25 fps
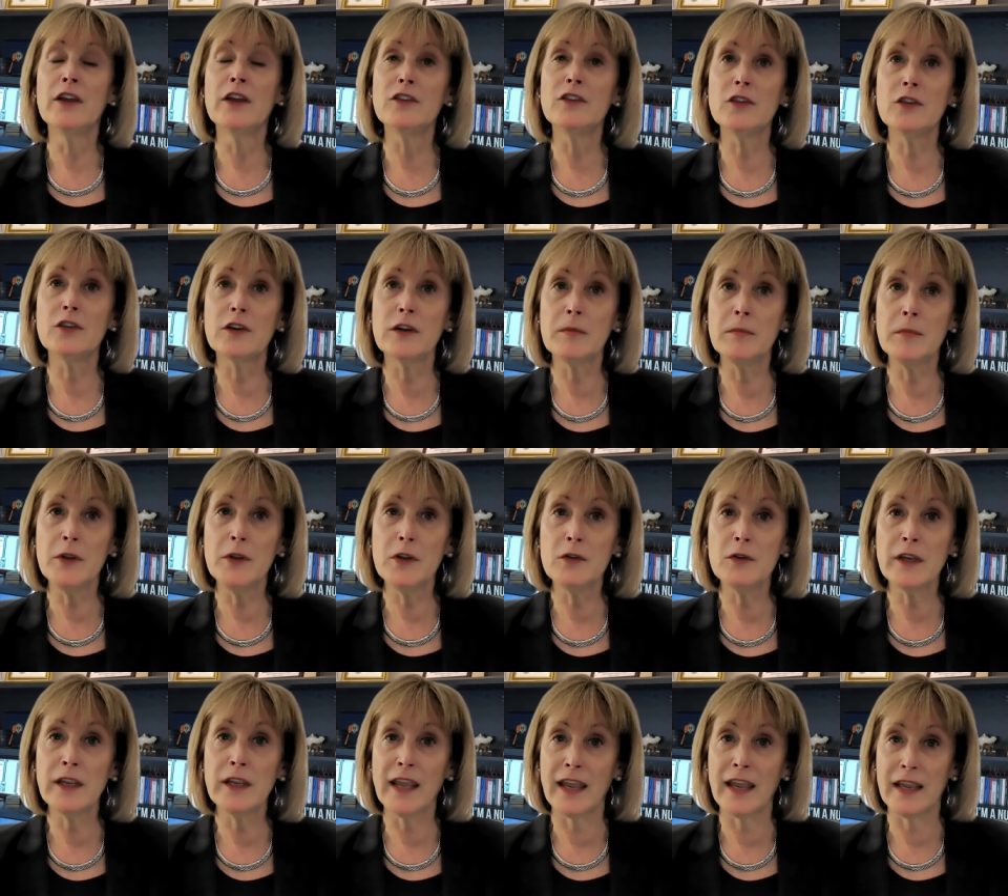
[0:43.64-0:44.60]
to
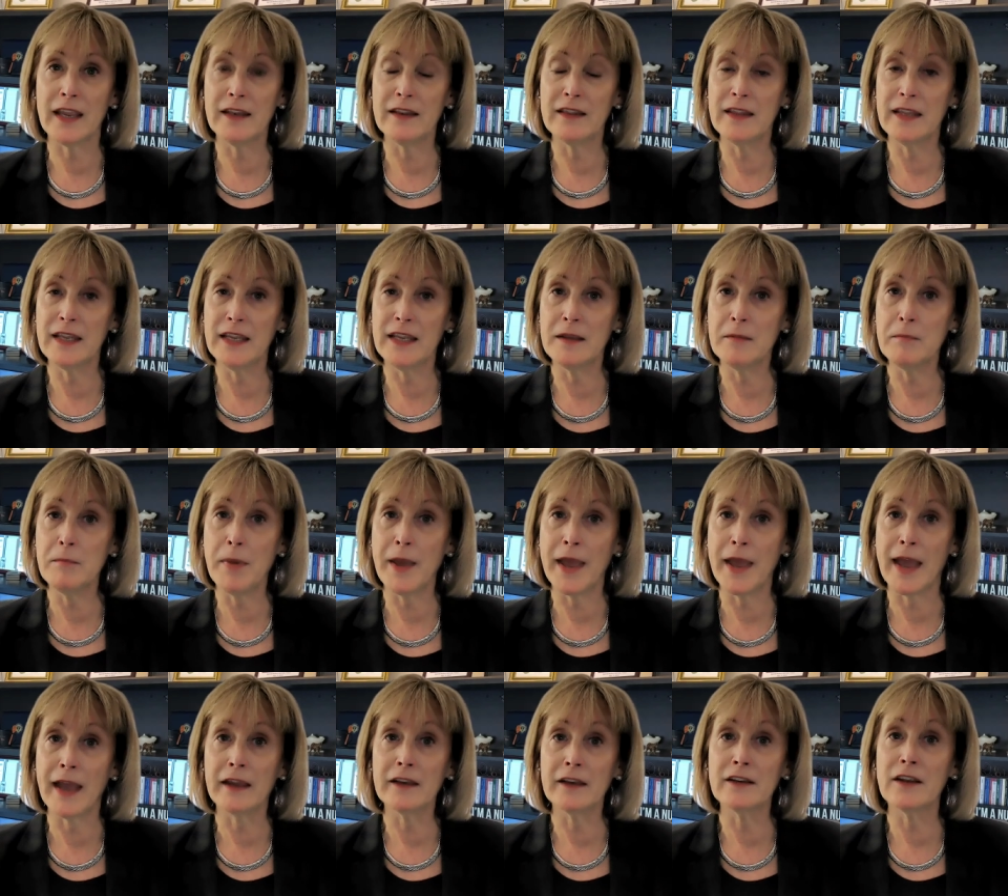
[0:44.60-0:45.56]
communicate the
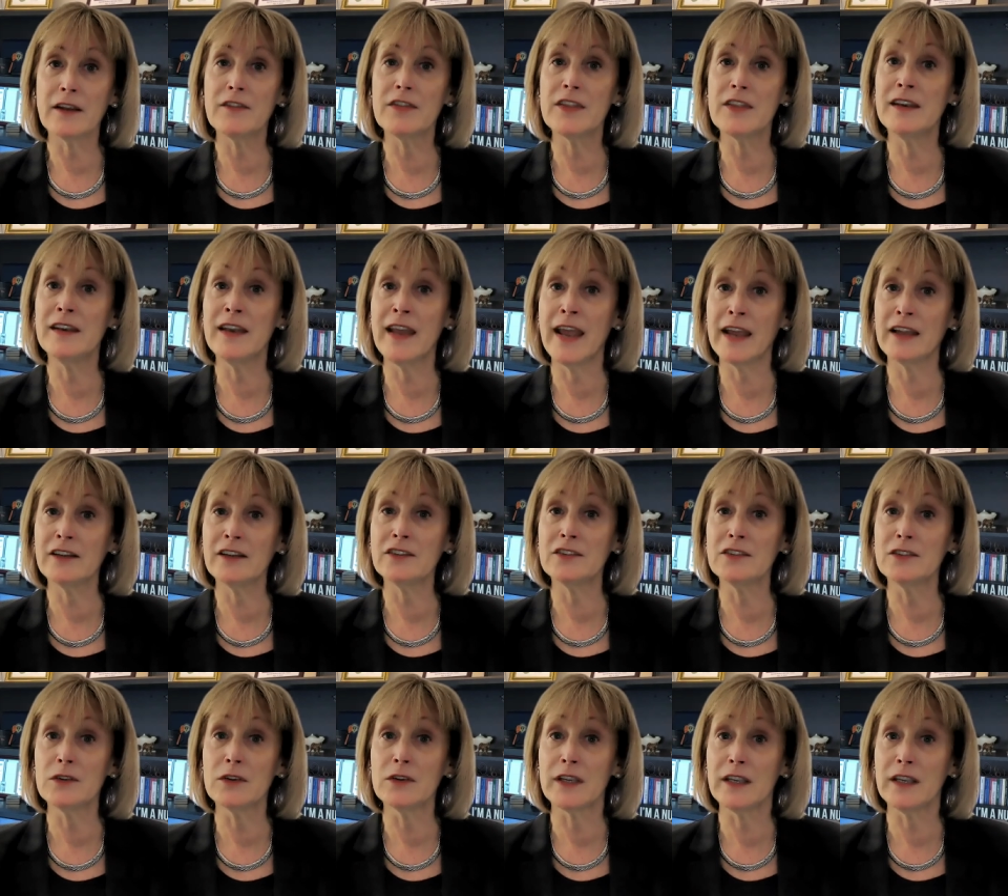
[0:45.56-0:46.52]
impact of the
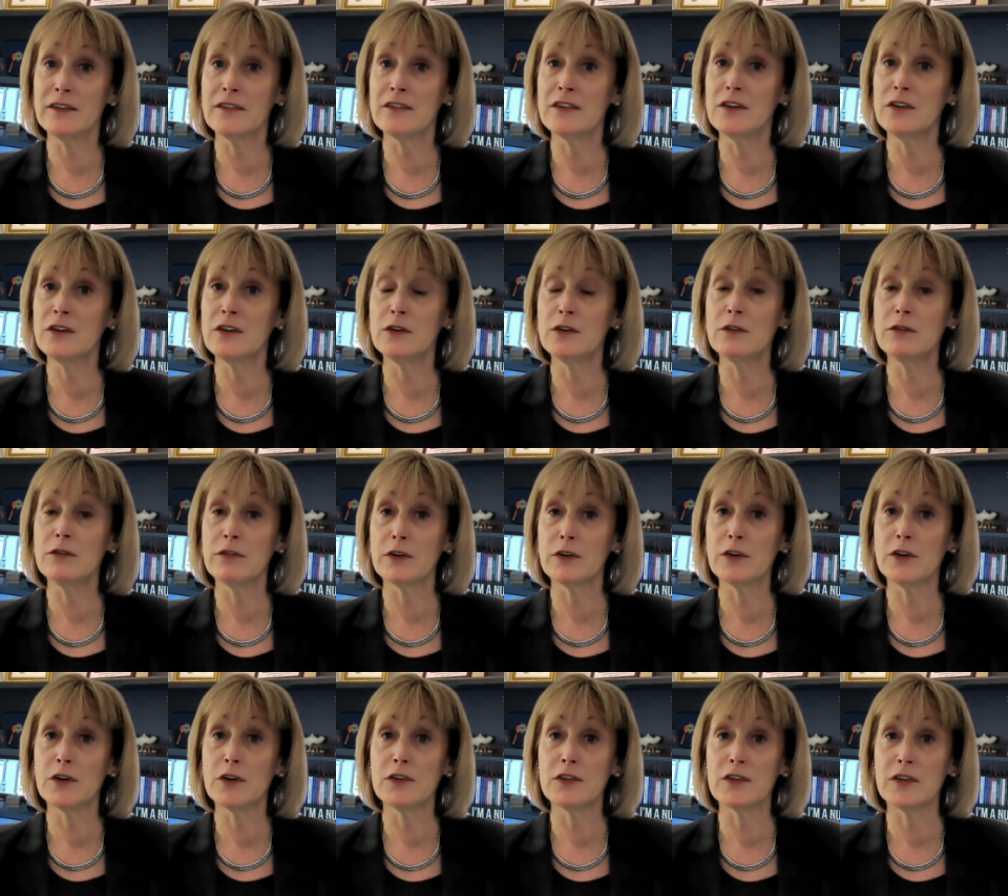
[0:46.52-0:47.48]
National Institute for
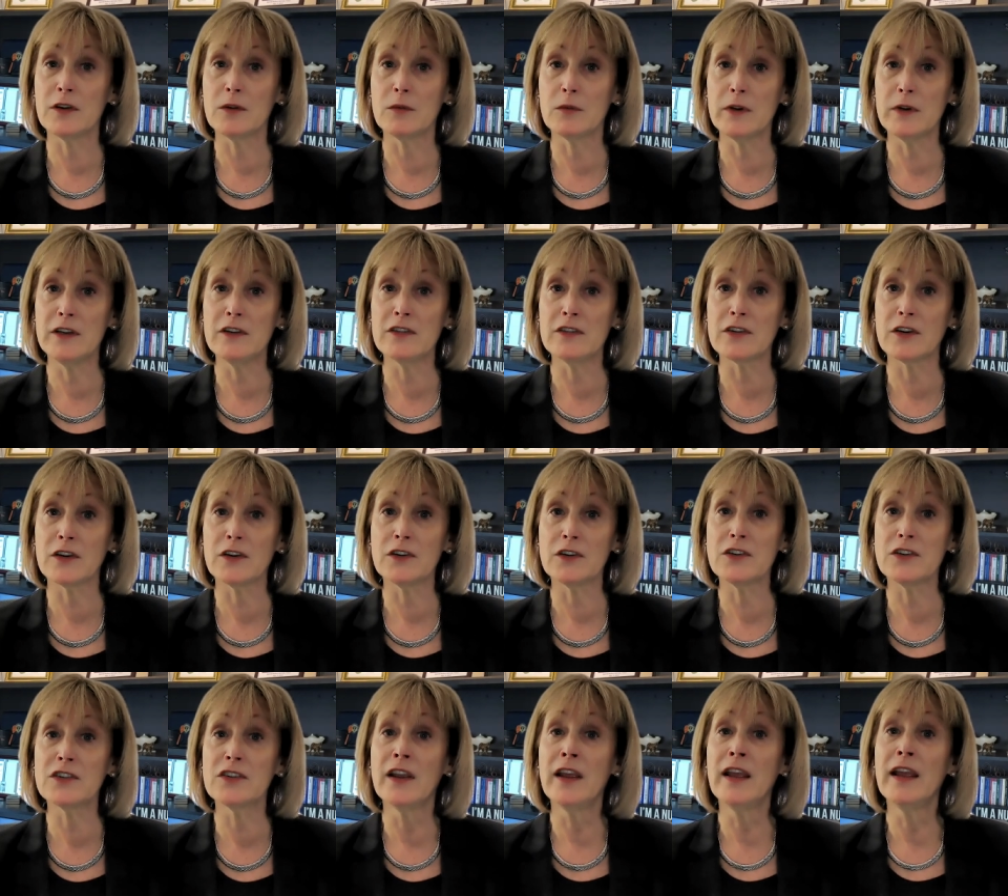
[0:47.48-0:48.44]
Nursing
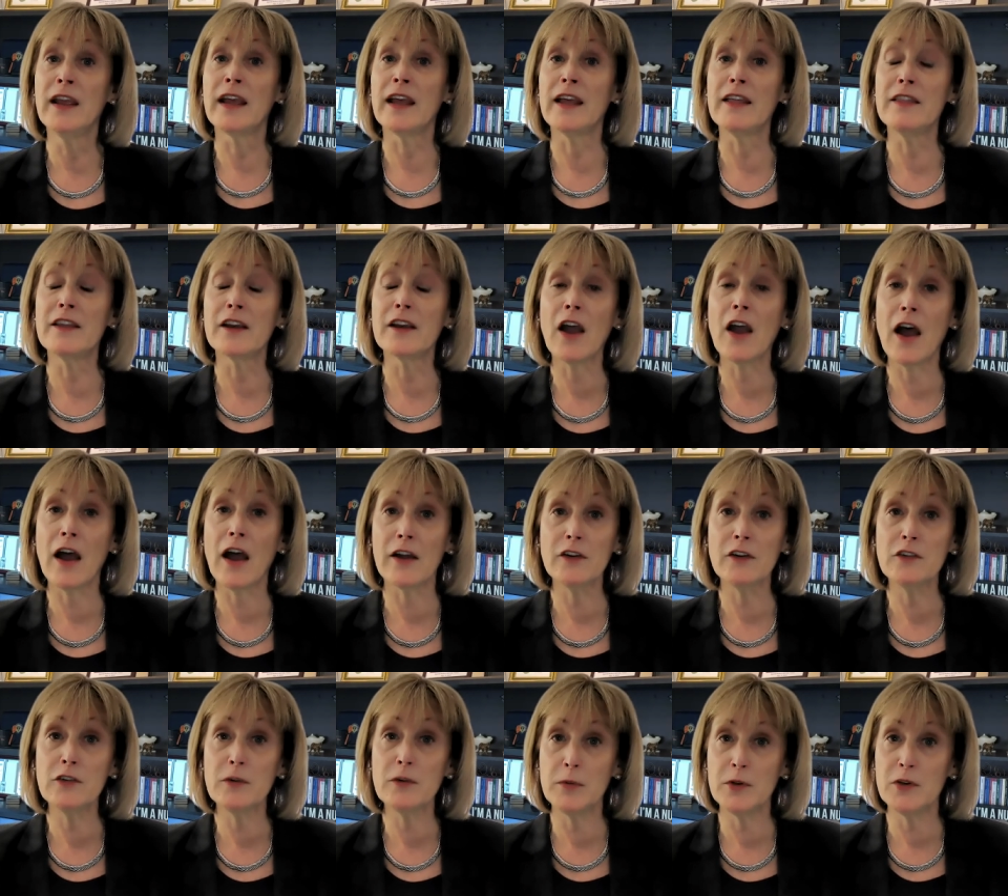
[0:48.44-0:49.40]
Research and the
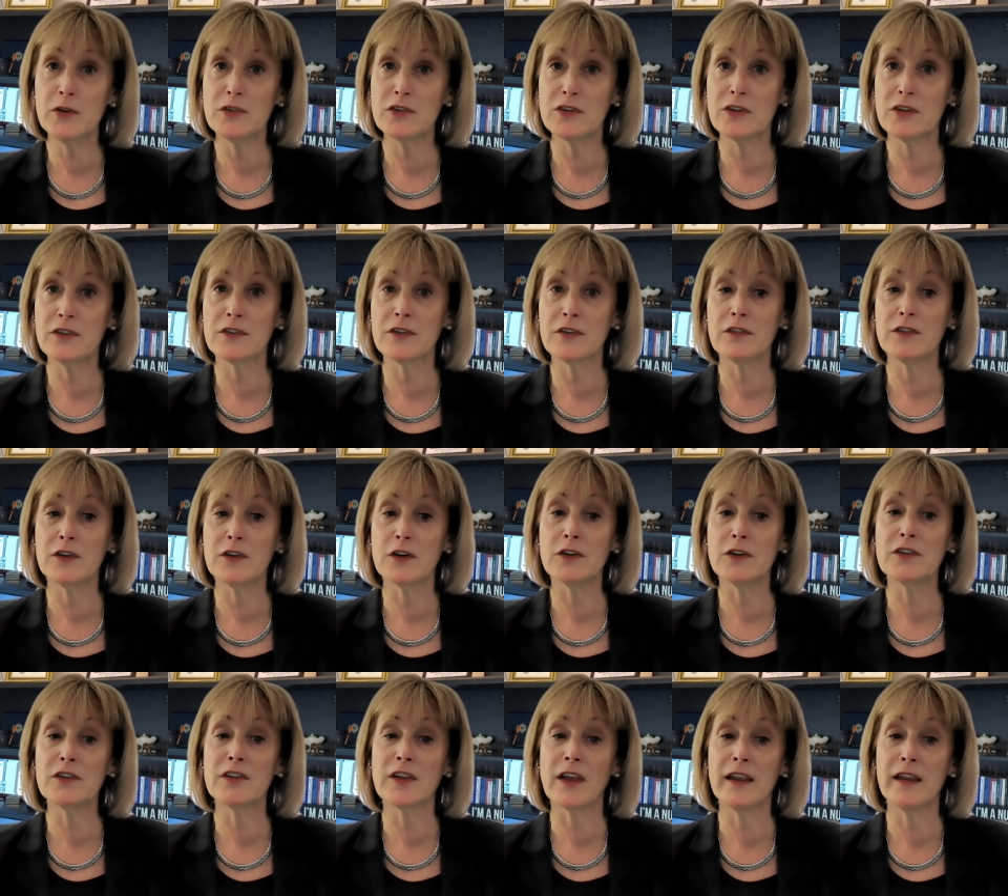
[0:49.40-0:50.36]
contributions of
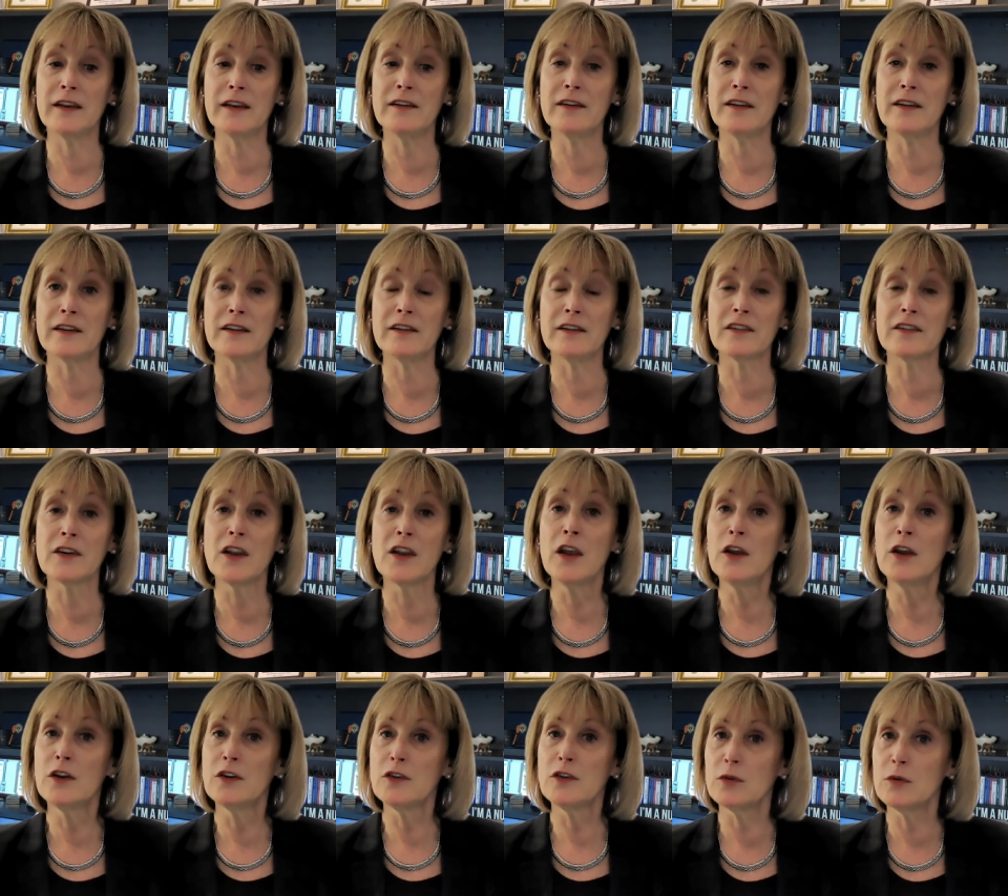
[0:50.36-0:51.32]
nurse scientists
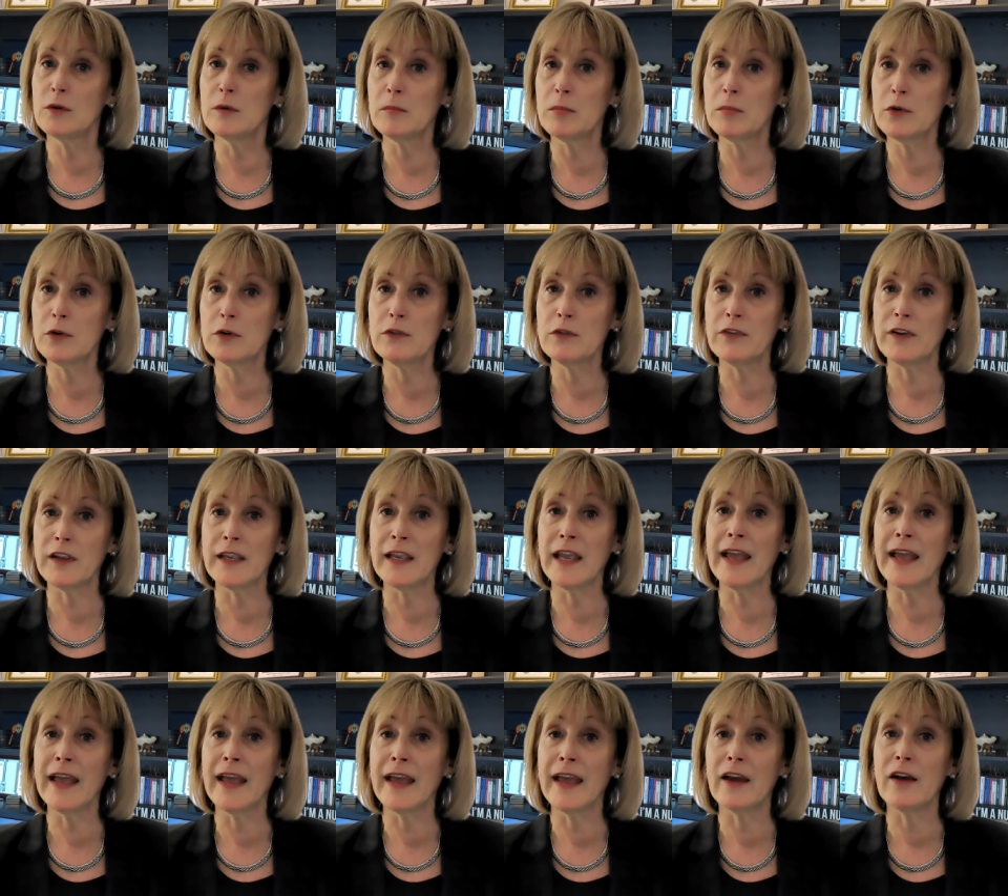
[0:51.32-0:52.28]
to
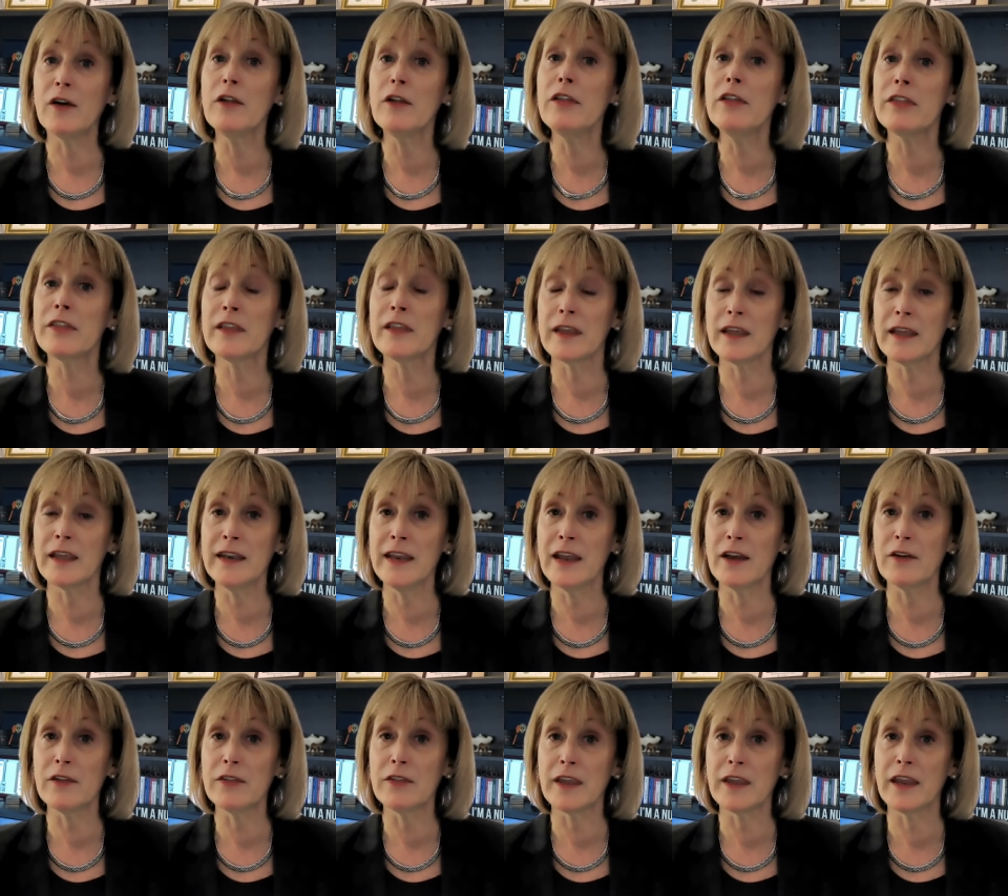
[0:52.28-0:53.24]
improving health and
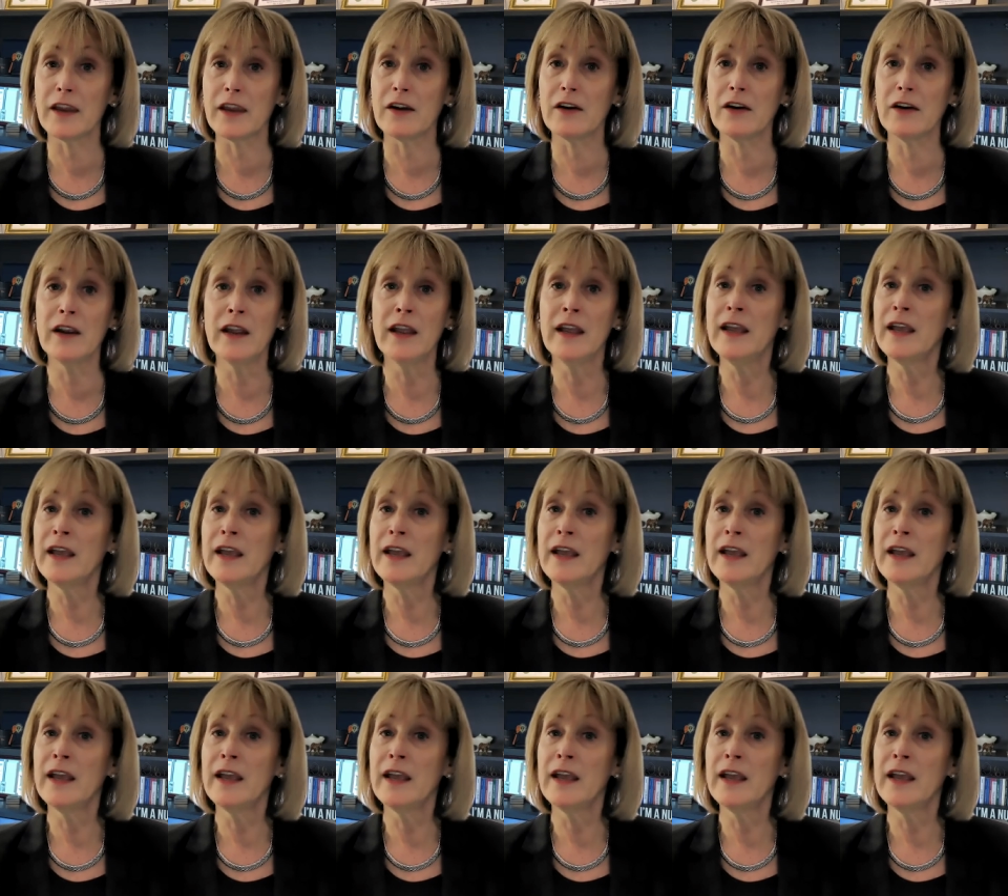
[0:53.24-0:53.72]
healthcare